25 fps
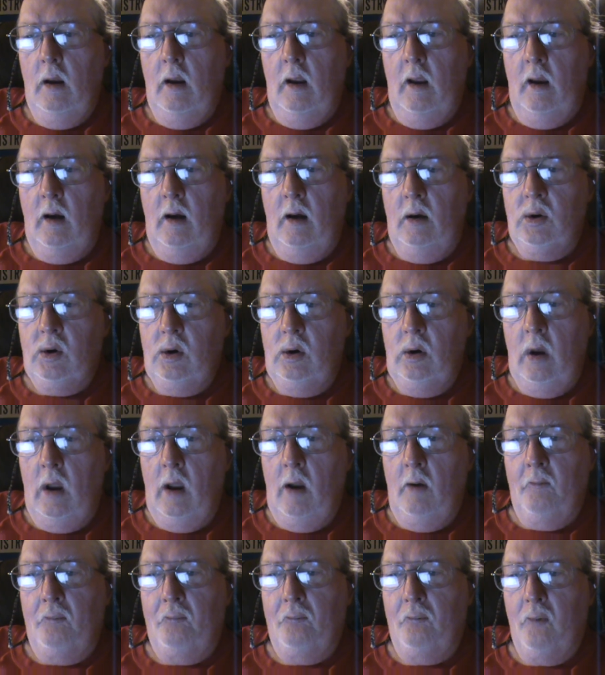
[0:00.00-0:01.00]
And it's
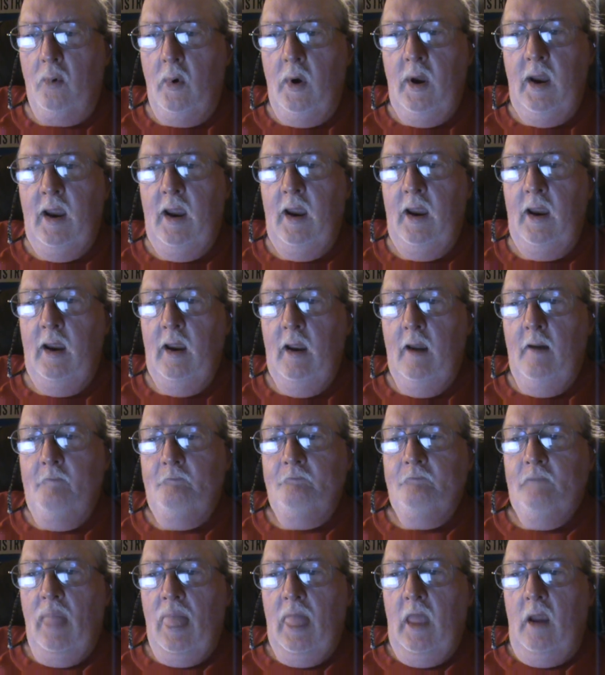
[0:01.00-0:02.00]
not free,
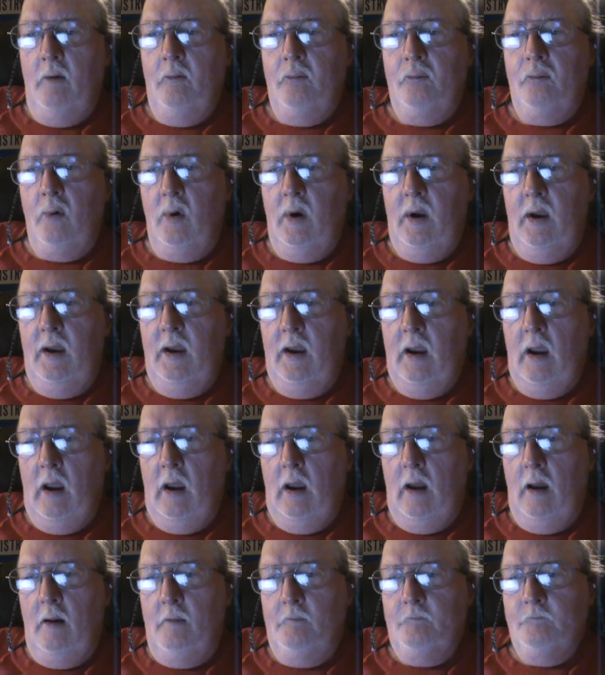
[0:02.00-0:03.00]
free,
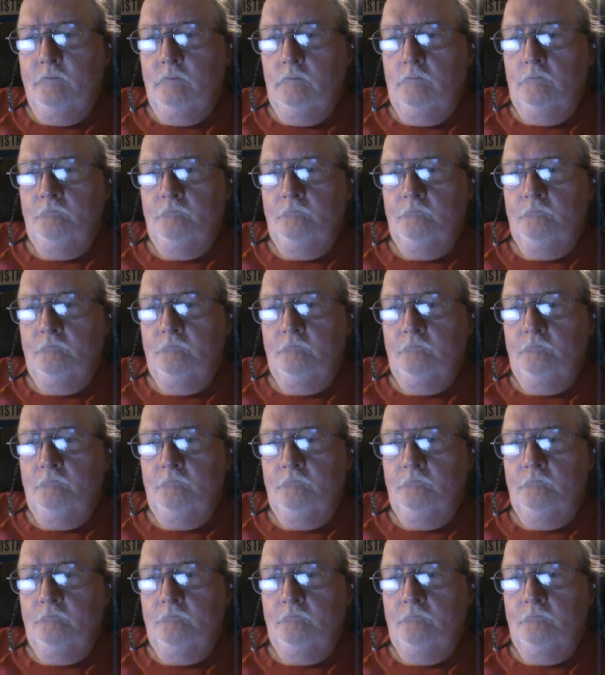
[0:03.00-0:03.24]
um,